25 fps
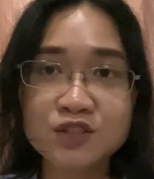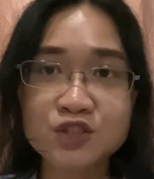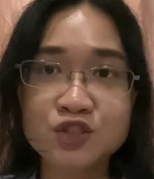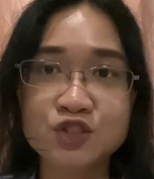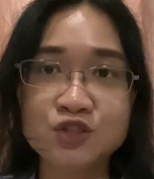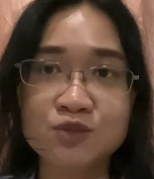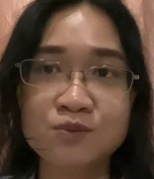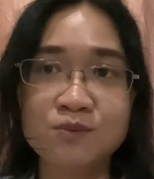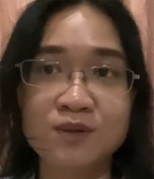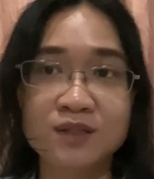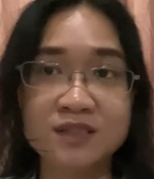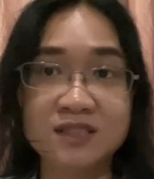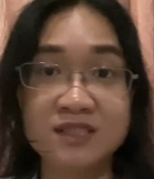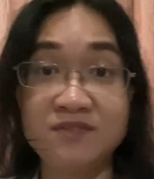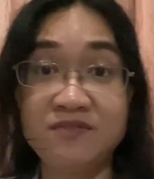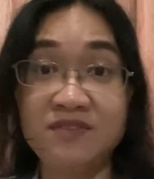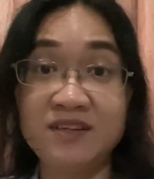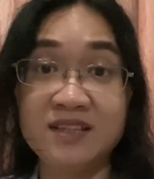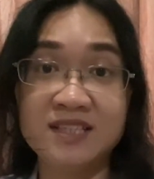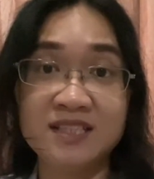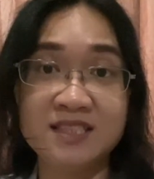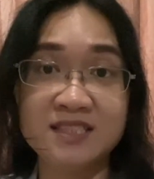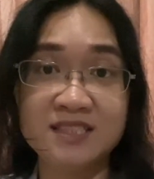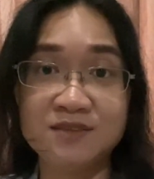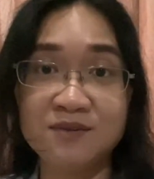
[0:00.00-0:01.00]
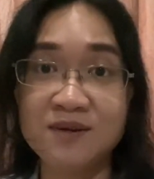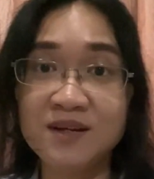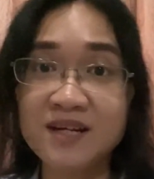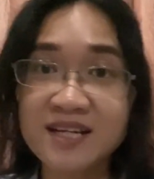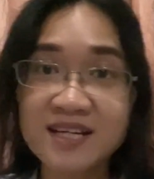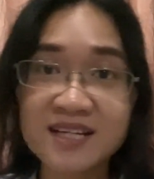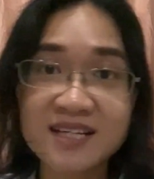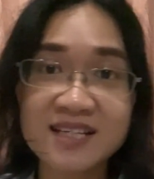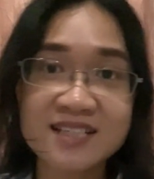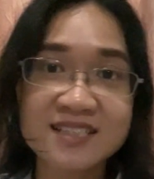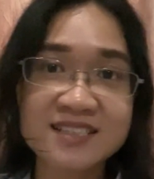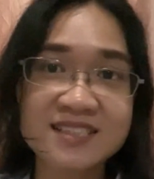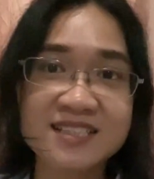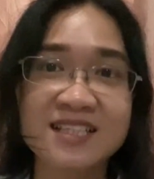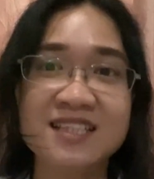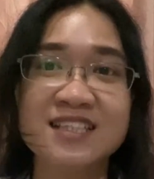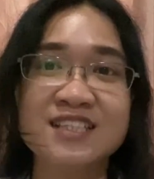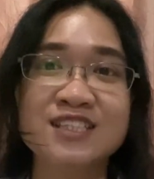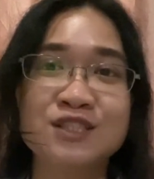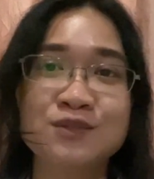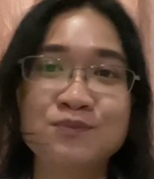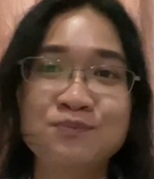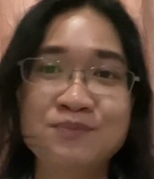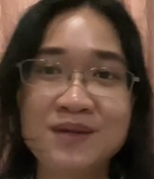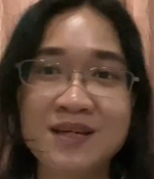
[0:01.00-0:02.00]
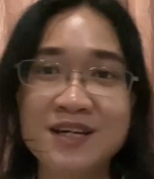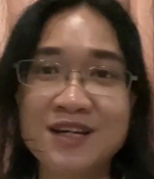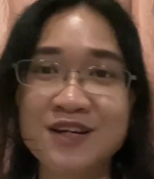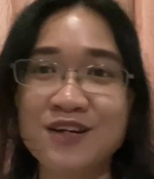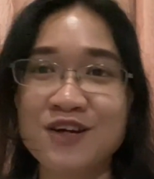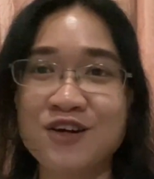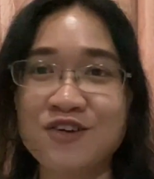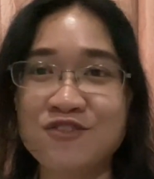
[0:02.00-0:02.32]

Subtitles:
to motivate his readers in the spirit